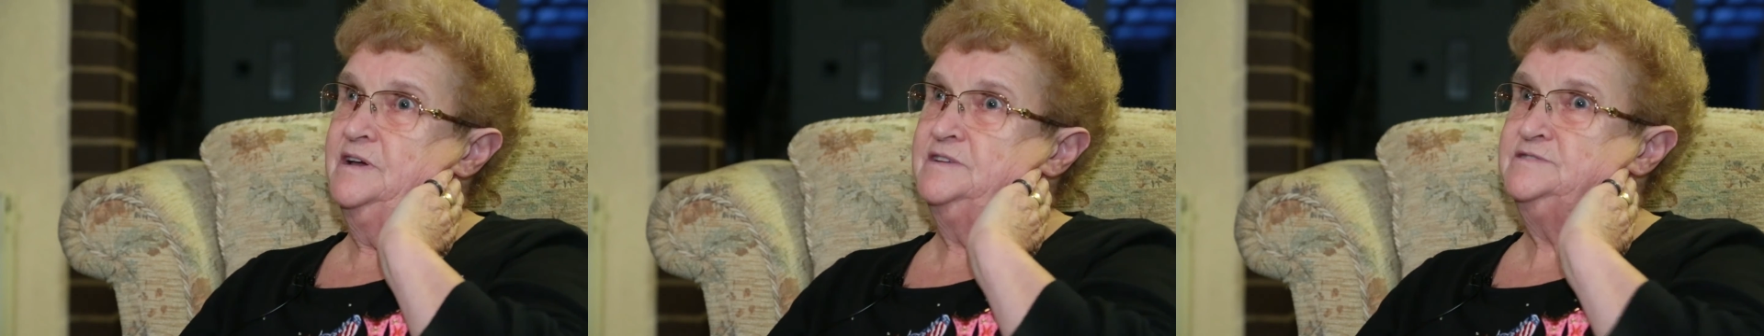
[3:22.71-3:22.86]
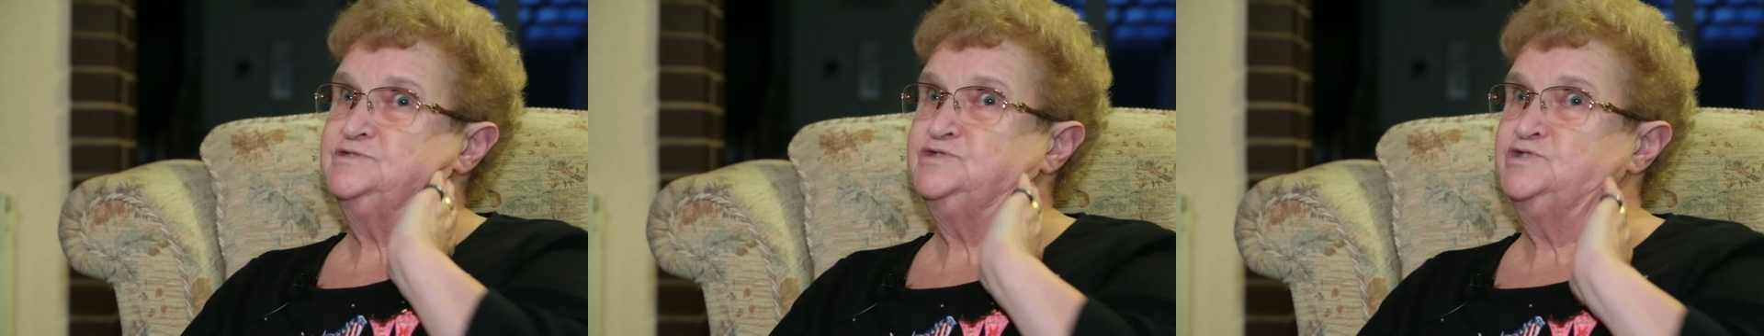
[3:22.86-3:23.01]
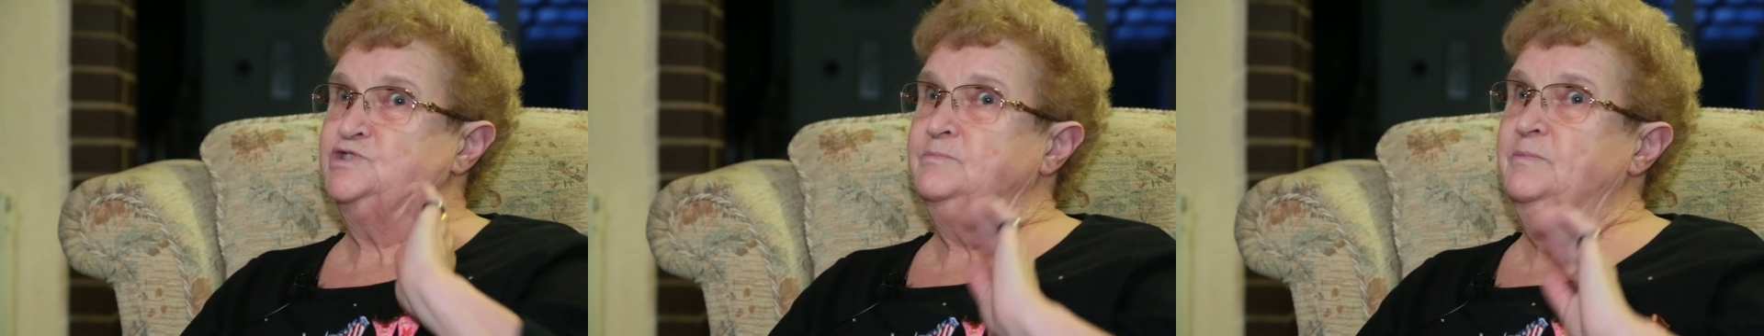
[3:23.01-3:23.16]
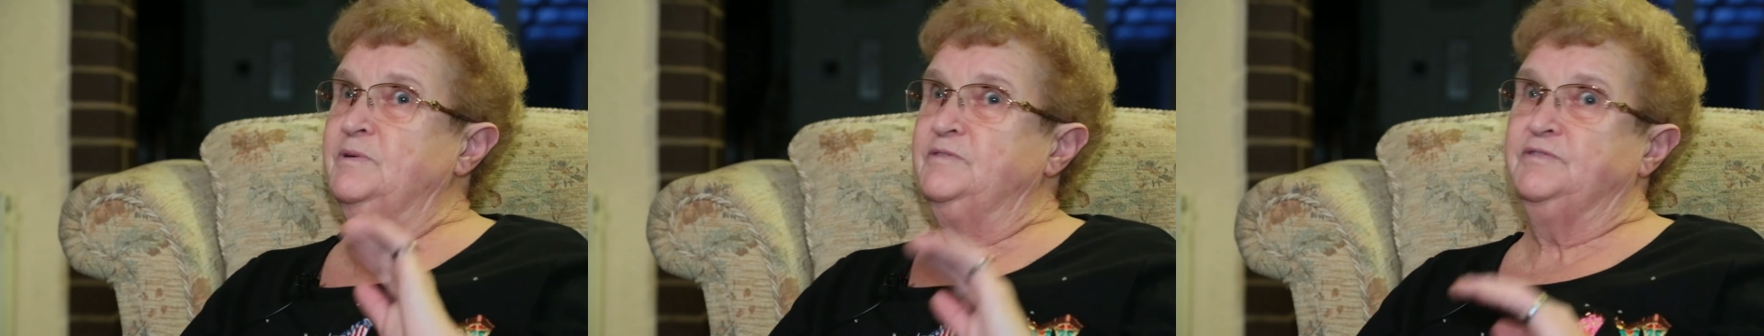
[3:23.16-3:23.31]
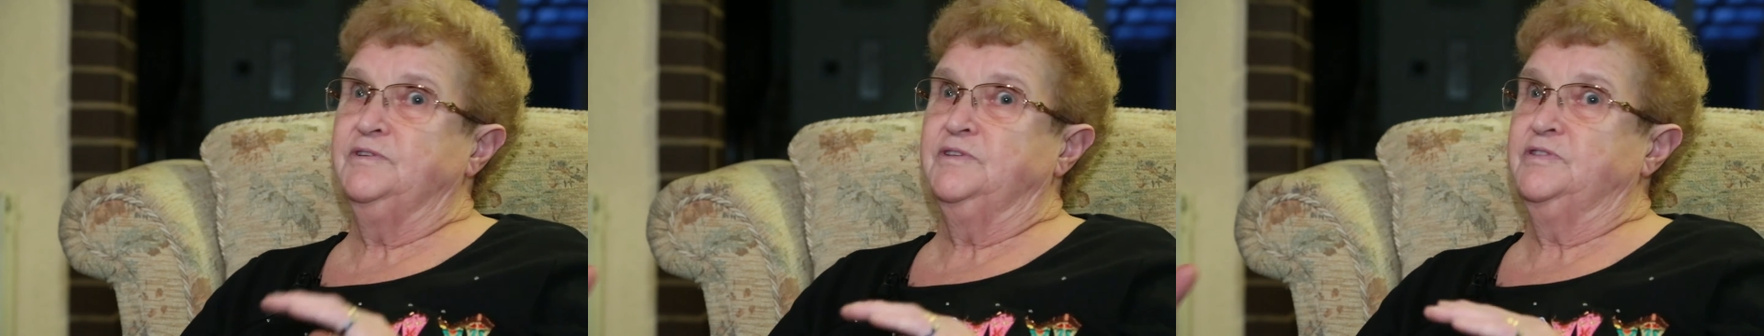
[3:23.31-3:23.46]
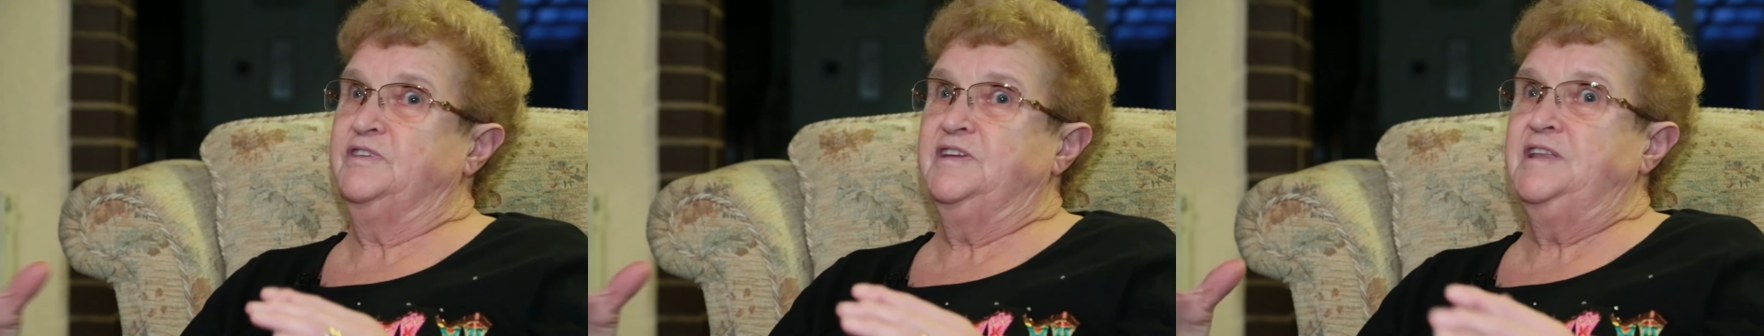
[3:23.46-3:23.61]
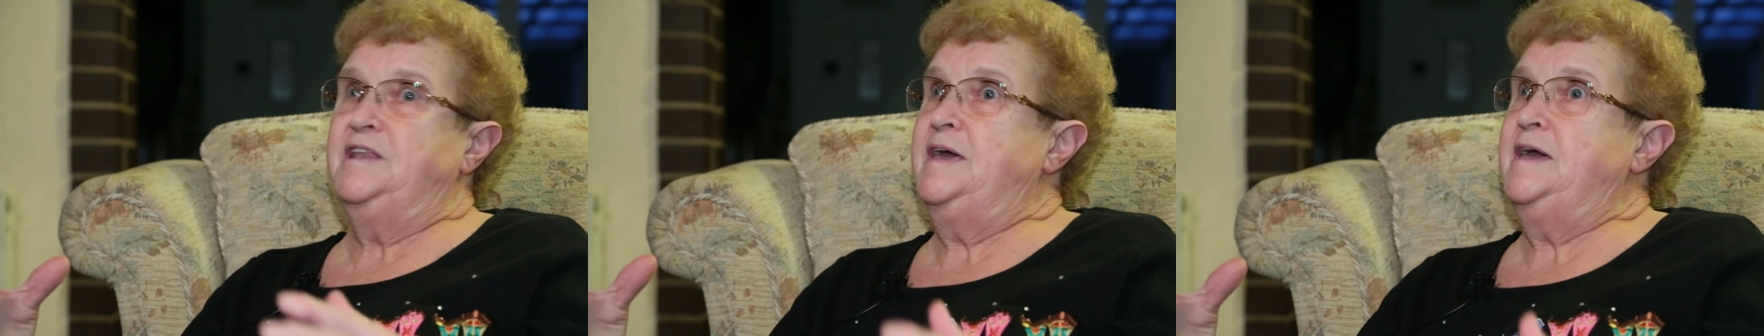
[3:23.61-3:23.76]
and some
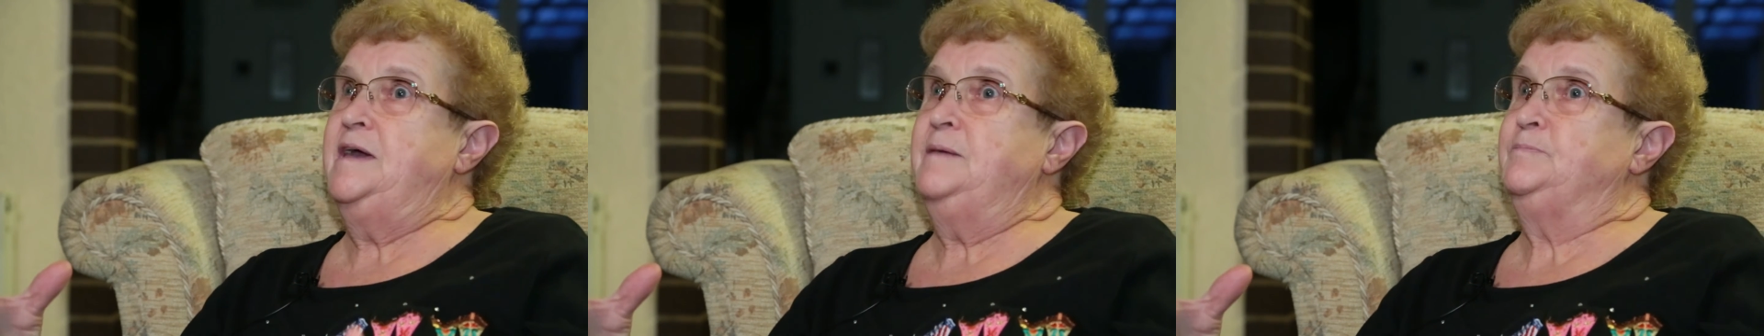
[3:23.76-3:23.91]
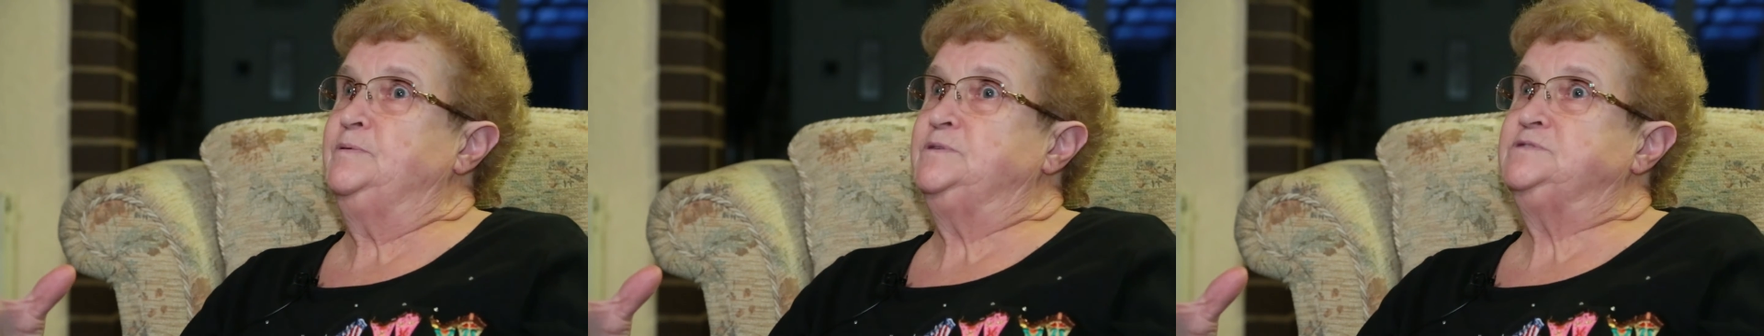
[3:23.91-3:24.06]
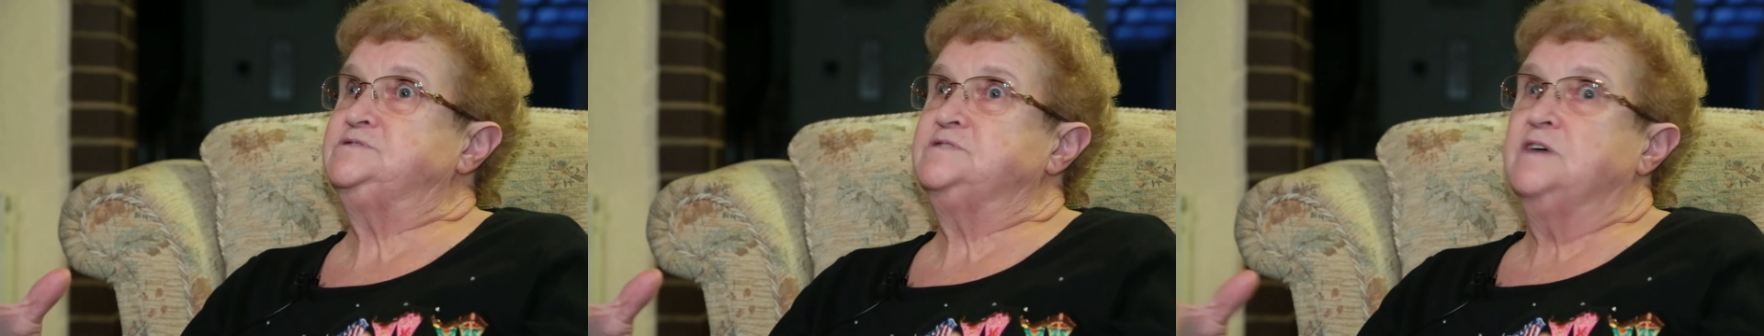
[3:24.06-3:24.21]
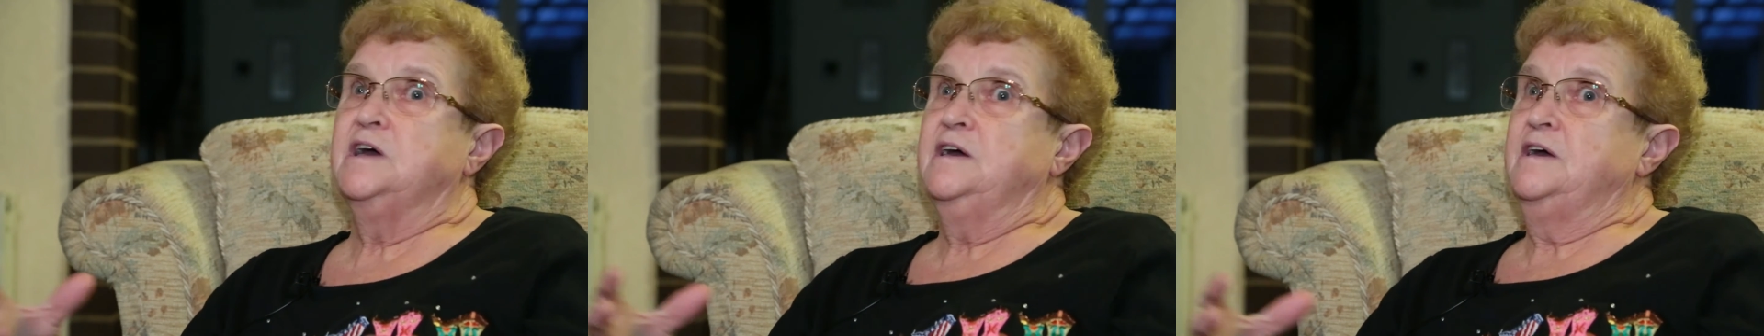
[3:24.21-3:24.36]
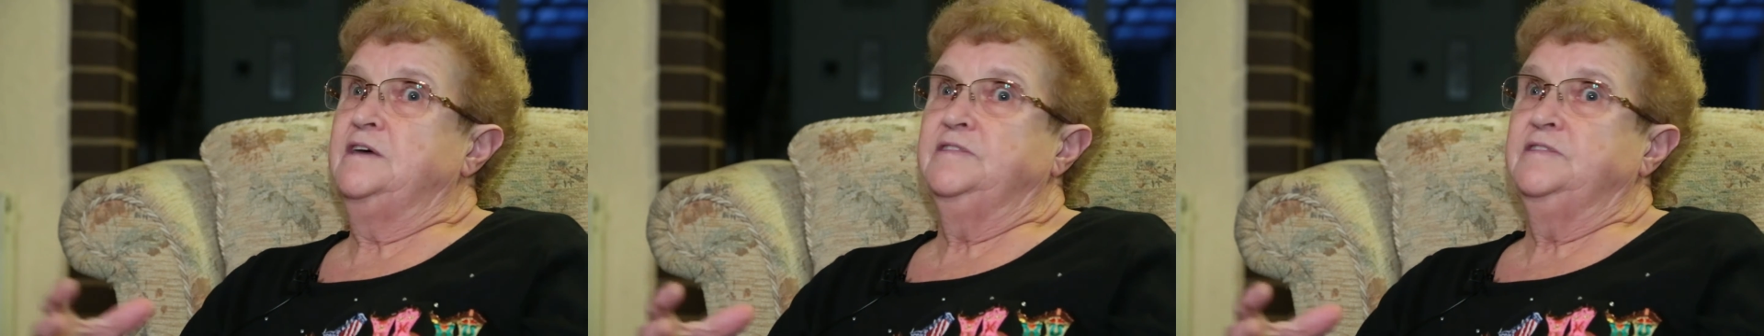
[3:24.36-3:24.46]
of the neighbours,